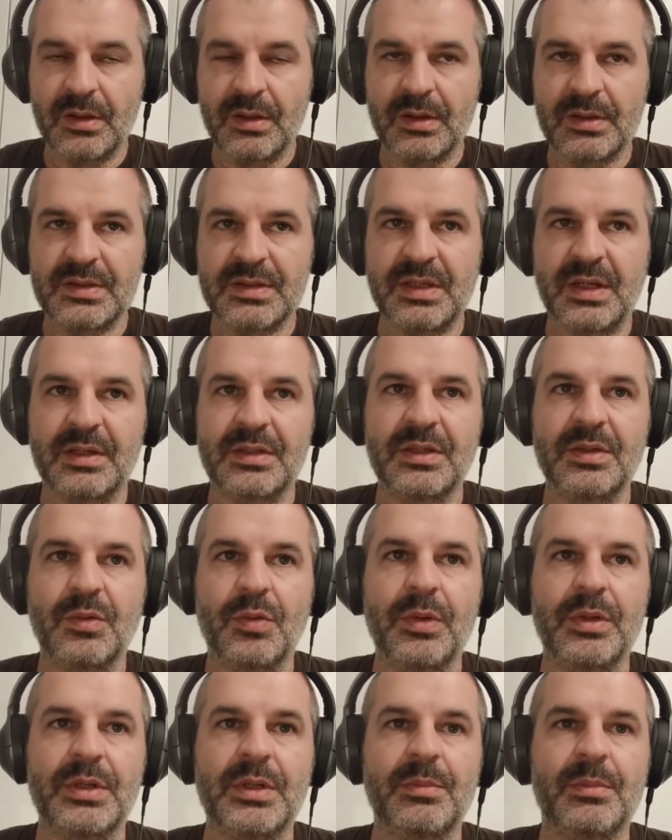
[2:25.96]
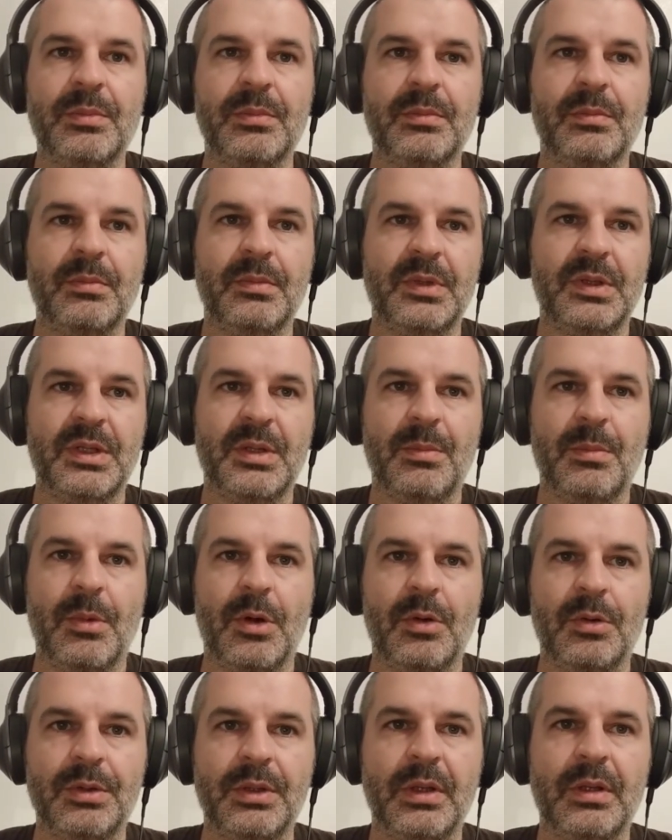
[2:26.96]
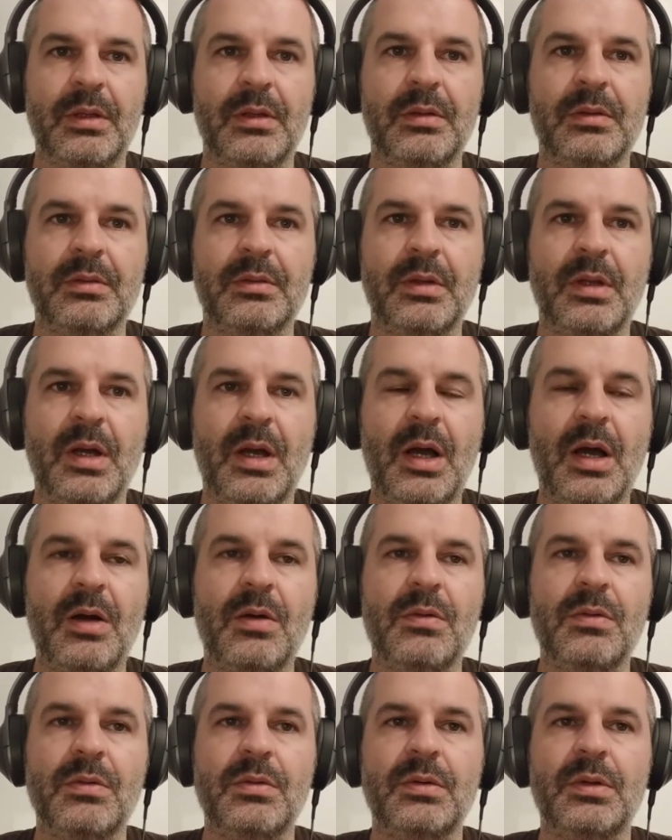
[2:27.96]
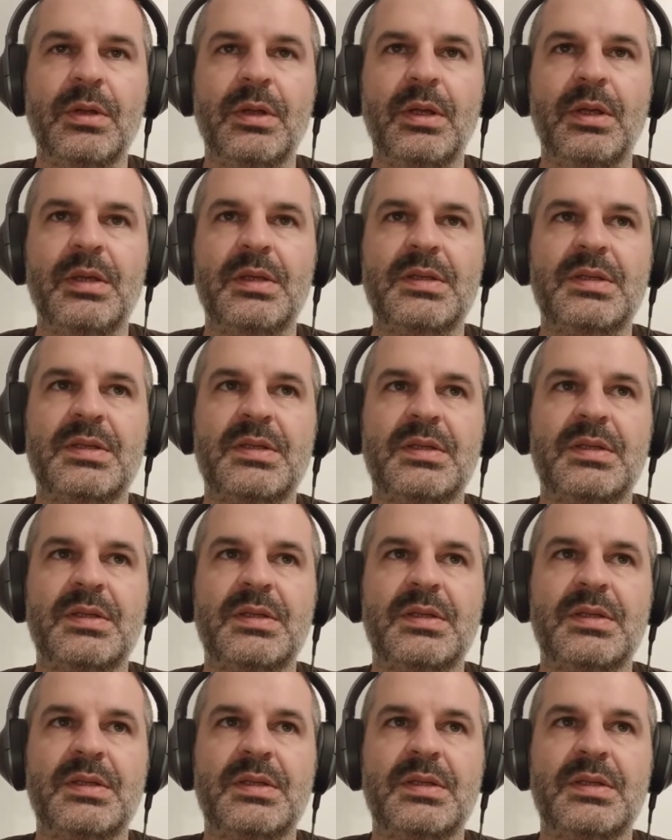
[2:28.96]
Starting with the model, how it